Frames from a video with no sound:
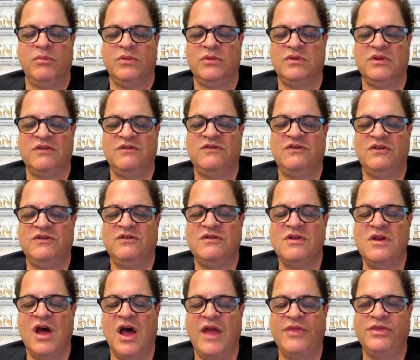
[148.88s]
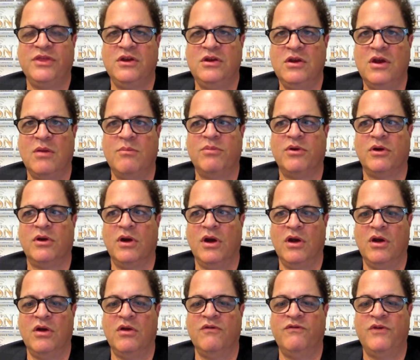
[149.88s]
There's just not the number
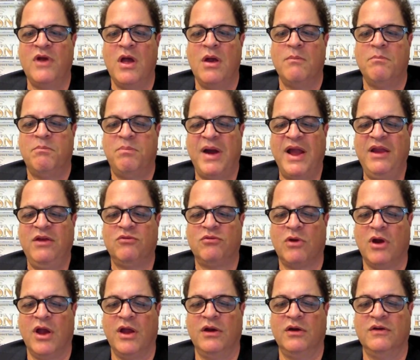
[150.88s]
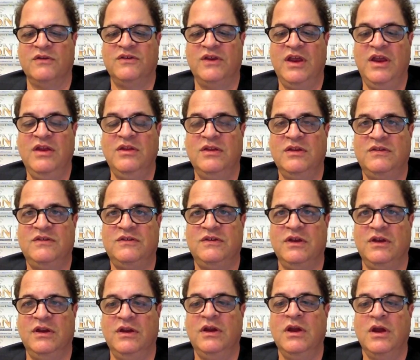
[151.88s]
of bike riders in the
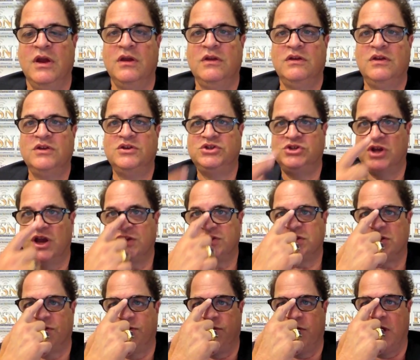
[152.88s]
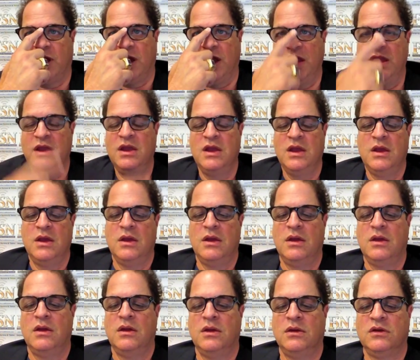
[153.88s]
city to justify
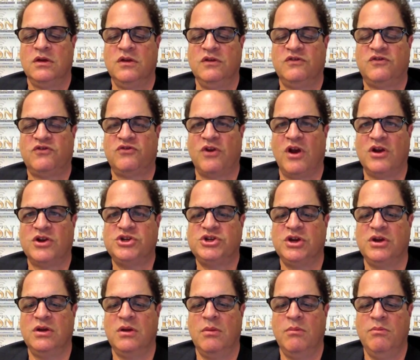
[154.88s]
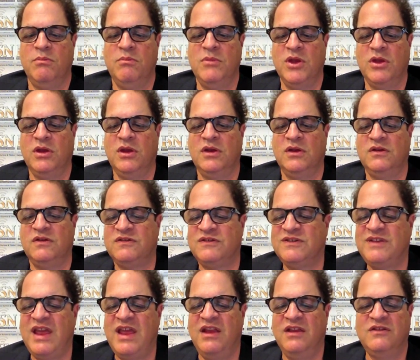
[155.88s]
construction, millions,
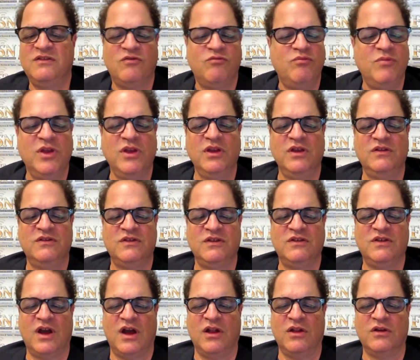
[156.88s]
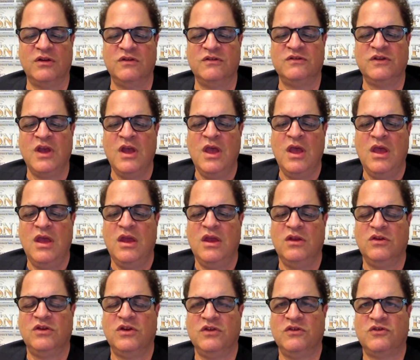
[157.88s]
tens of millions of dollars
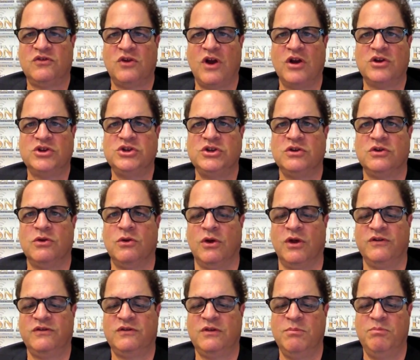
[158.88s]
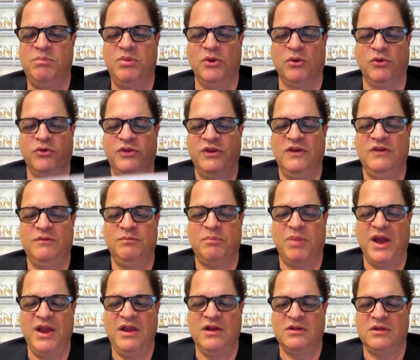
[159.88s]
in construction costs to build these
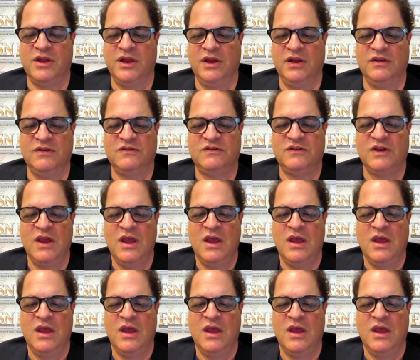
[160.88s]
bike lanes.